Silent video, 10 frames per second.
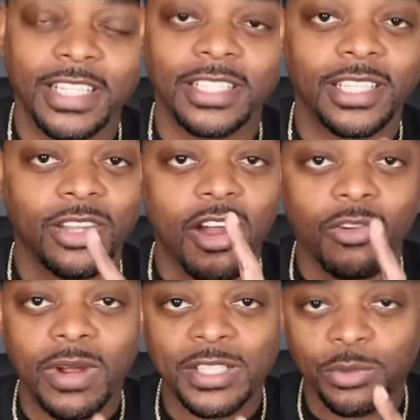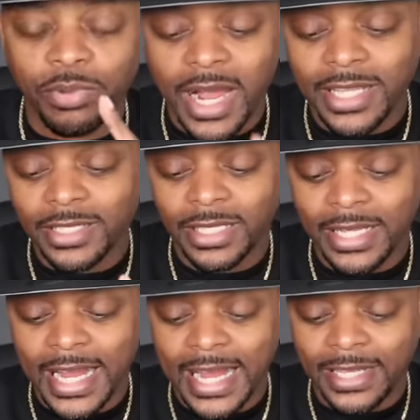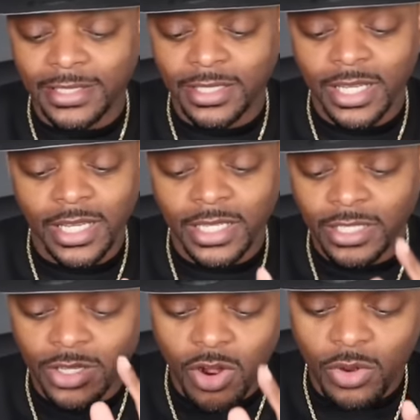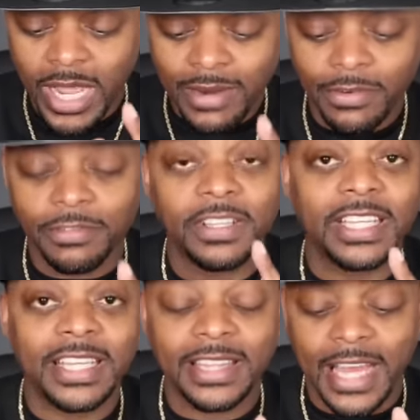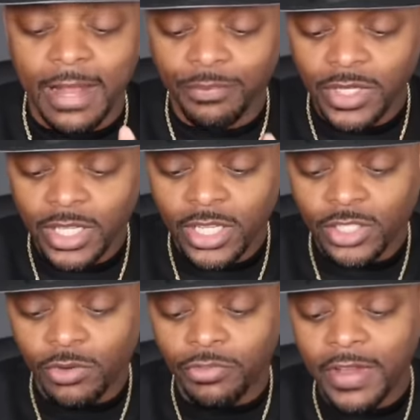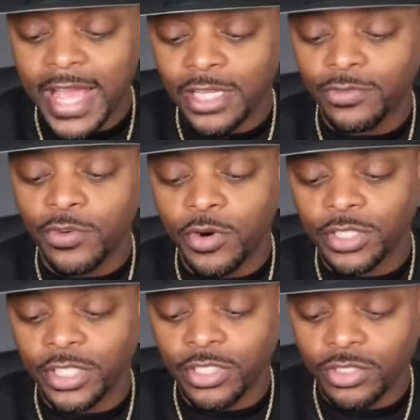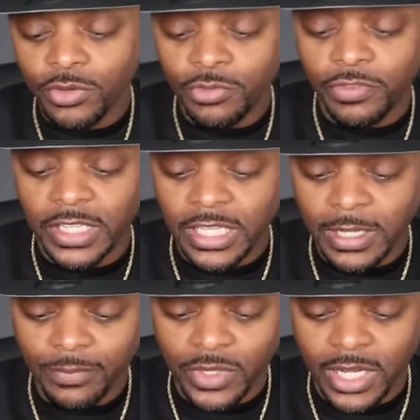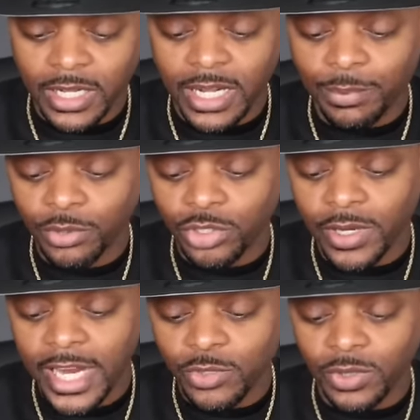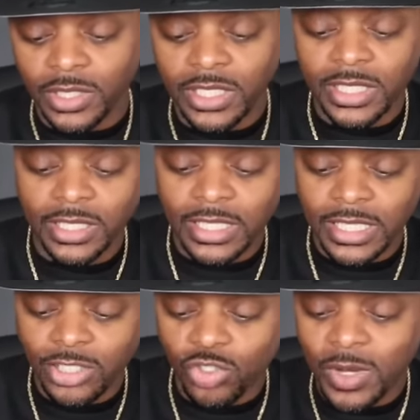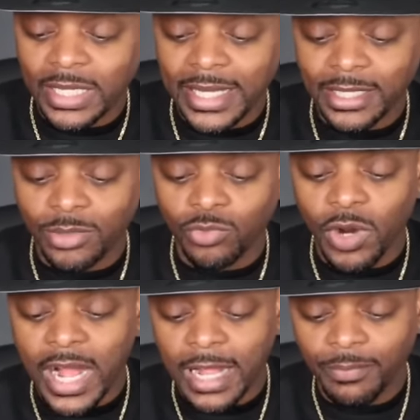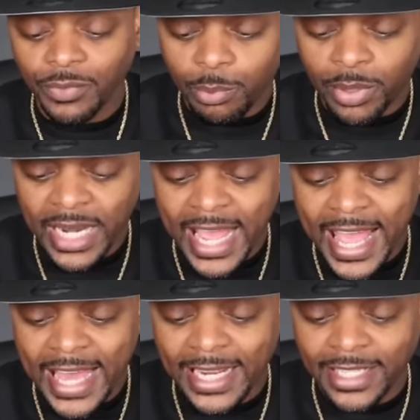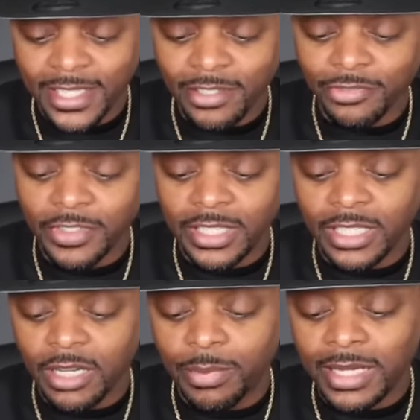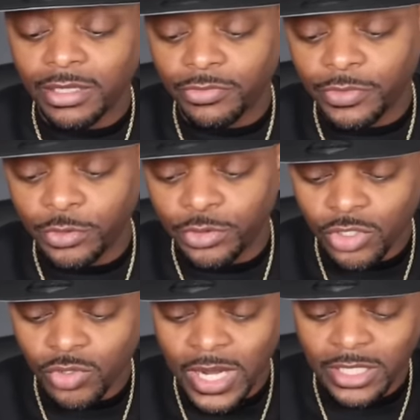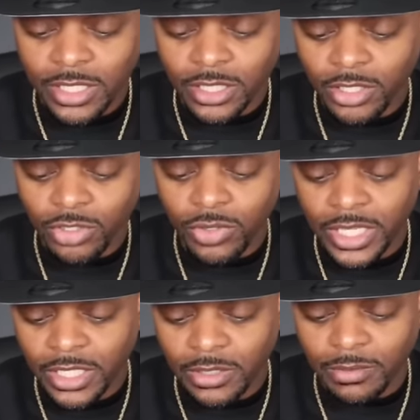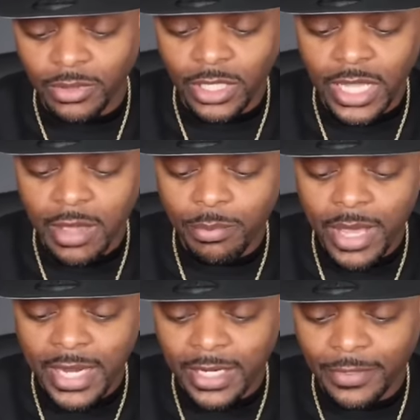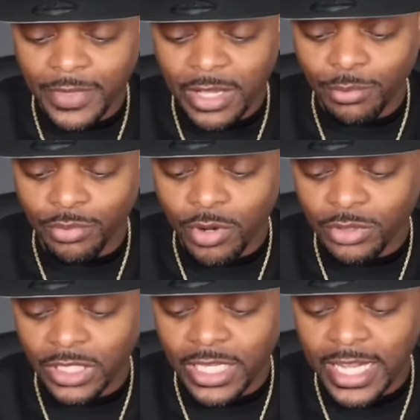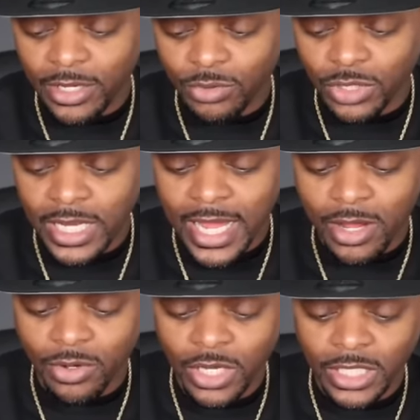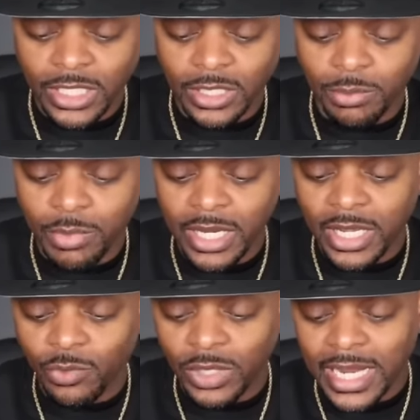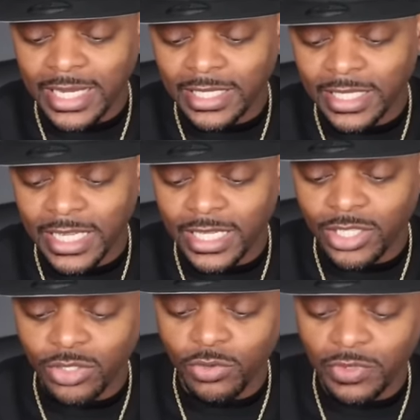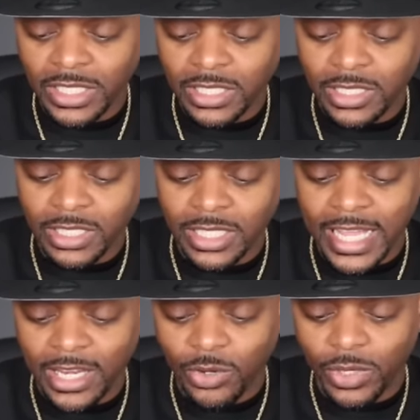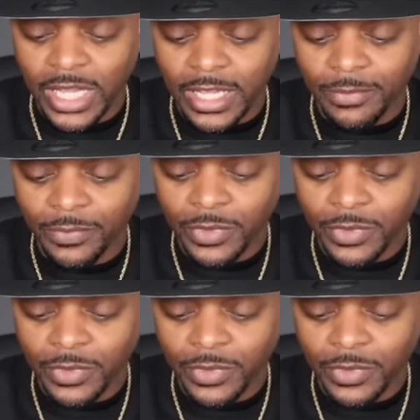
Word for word: the law of reciprocity guys don't ever forget that so fast forward to 250 a couple trades were looking good so i let them ride but i had a good feeling about the future so i took a quick look at meta and broke the candles down to the minute when i seen the 256 candle hit